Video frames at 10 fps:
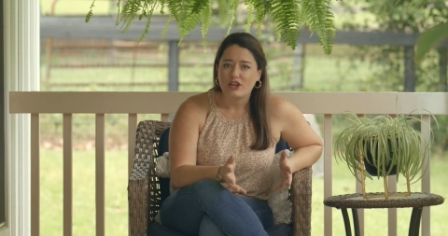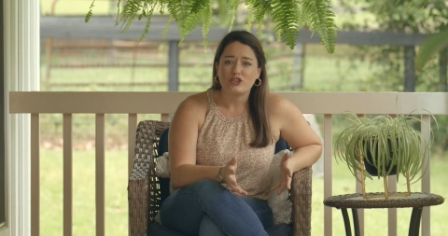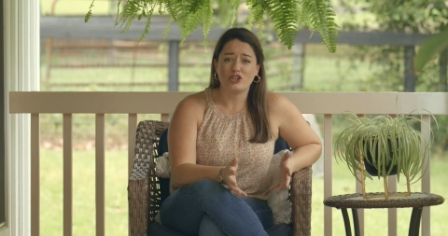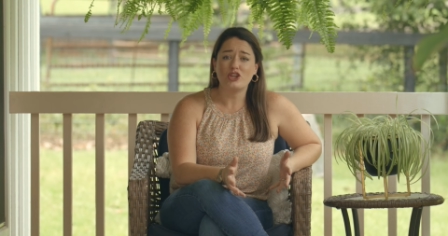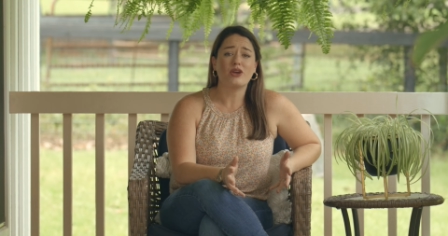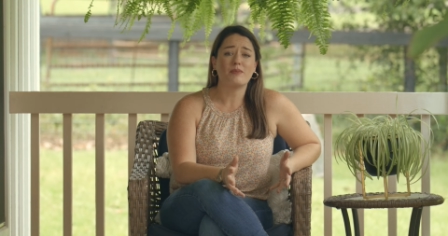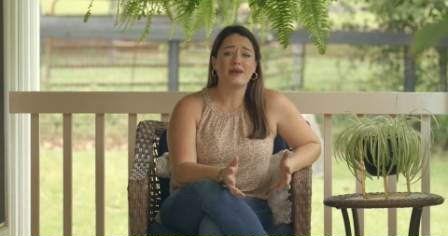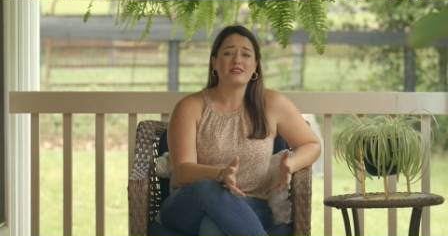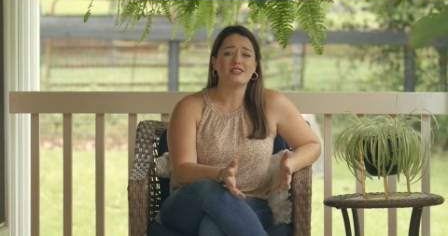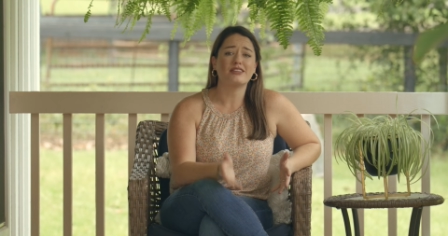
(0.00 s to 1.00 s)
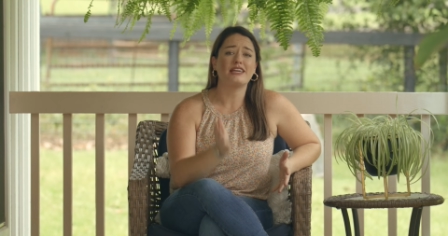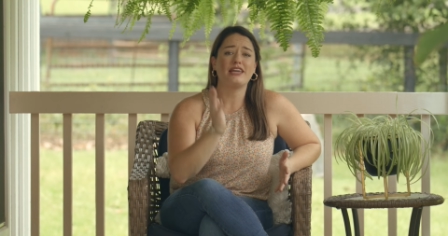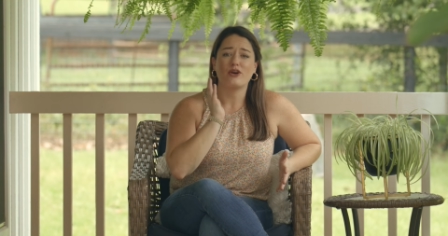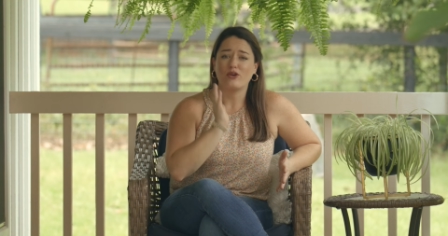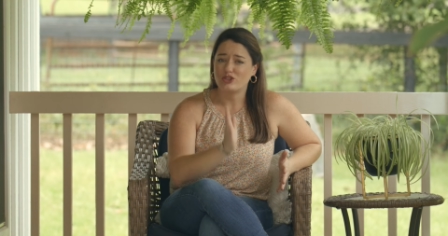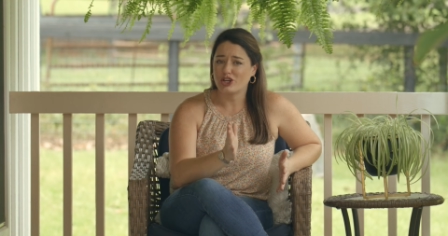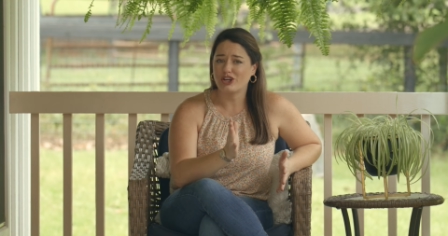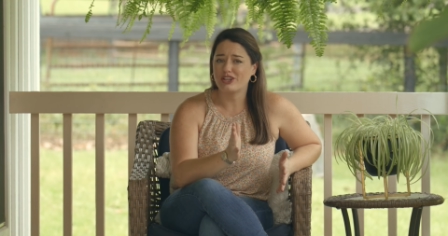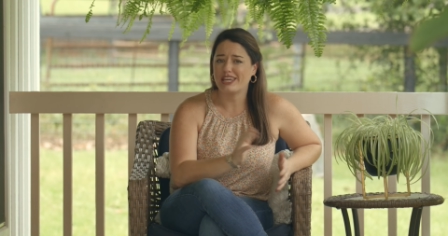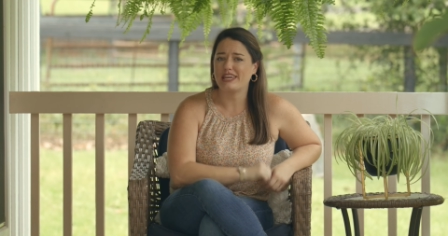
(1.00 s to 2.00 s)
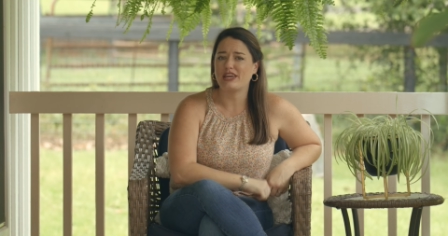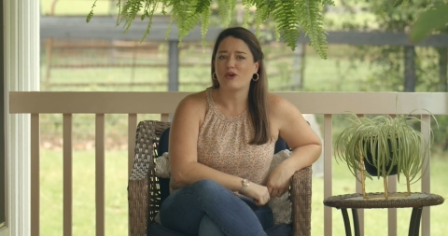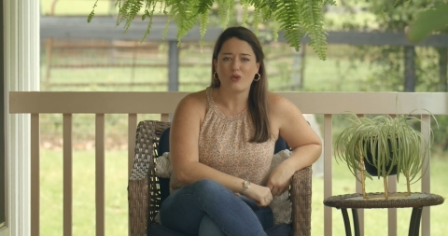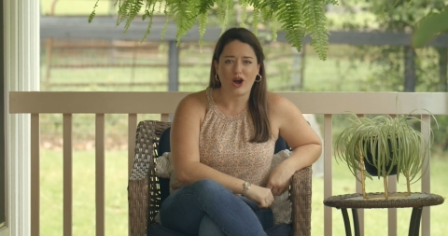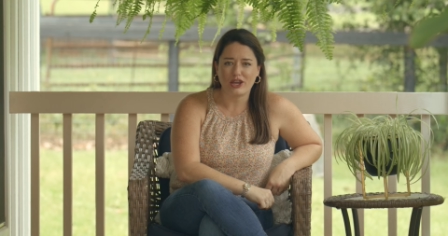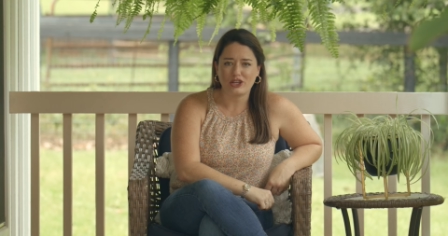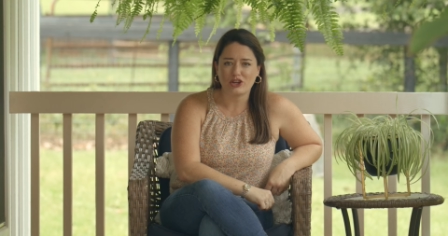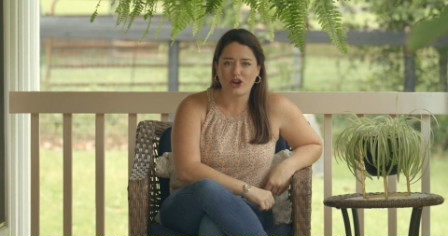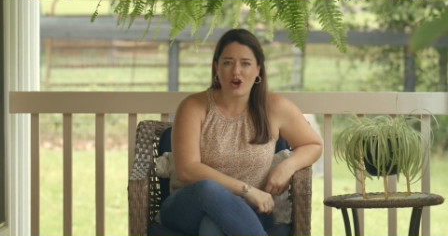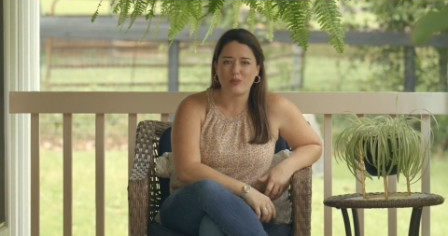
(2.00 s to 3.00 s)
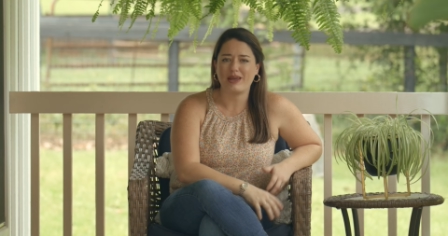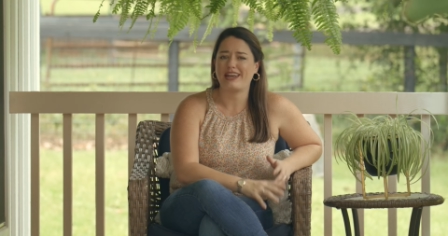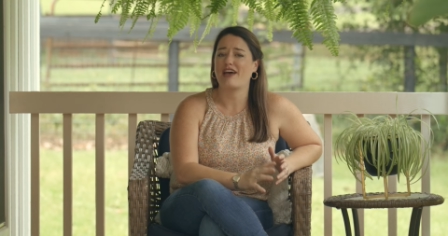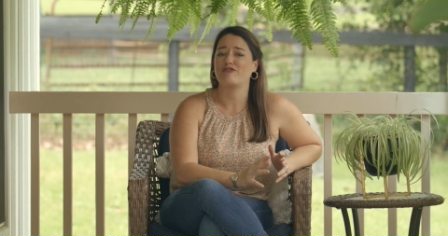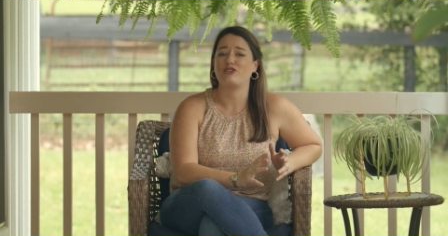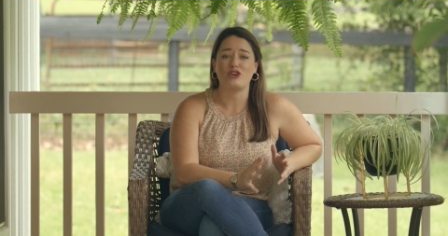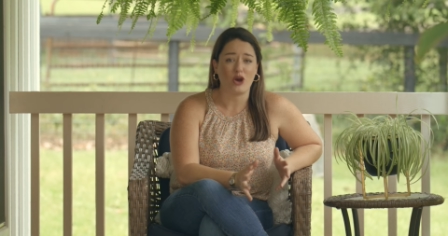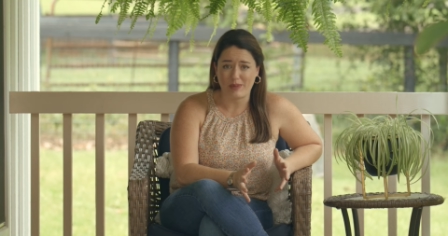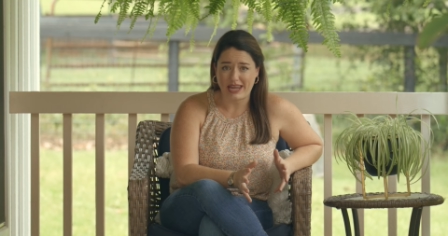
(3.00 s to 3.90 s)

So you can basically turnkey walk in your home and have no